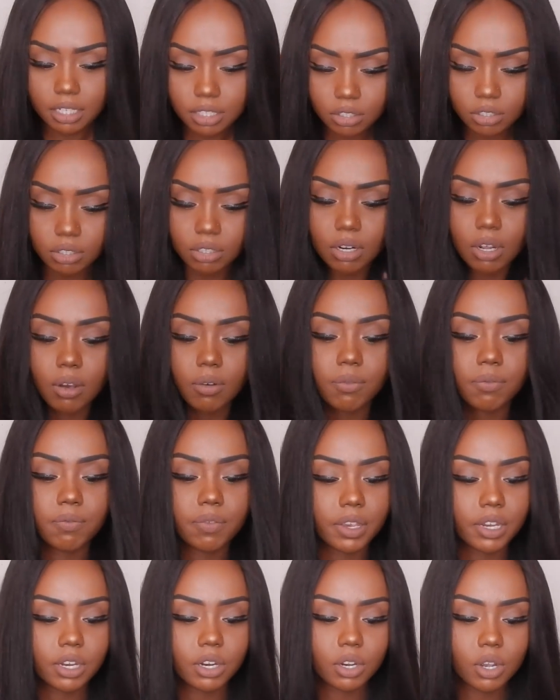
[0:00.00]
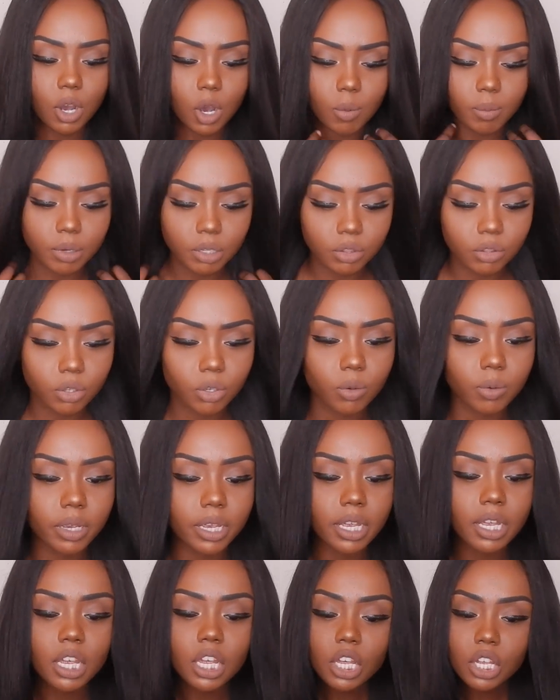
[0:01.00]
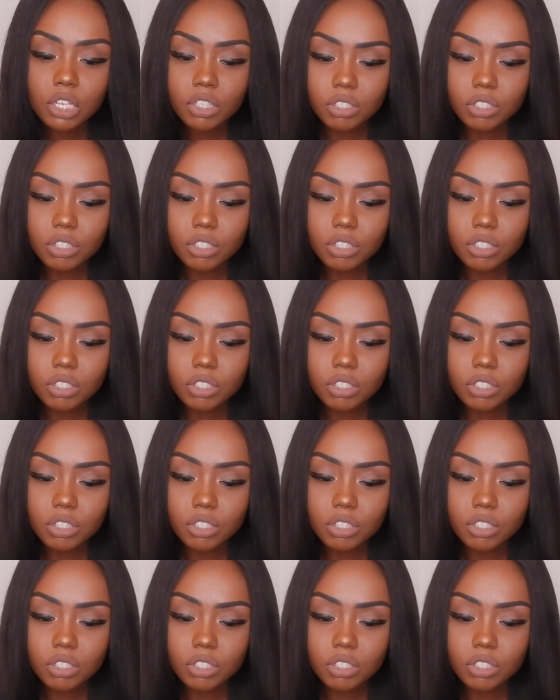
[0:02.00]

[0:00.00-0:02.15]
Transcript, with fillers: you know, finger combing through it.